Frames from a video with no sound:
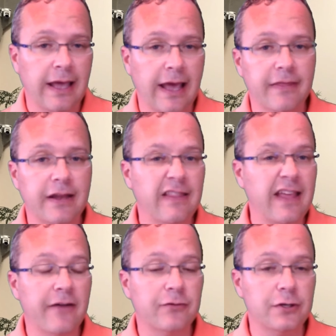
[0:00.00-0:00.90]
And then in
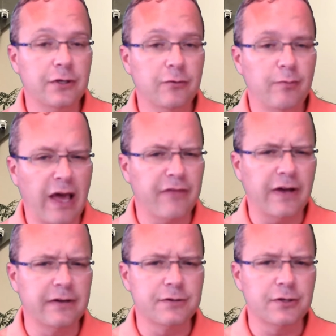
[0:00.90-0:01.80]
the afternoon,
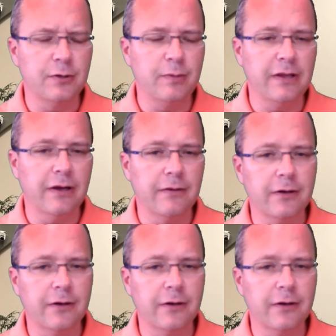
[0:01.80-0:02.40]
Pathfinders are going to be there.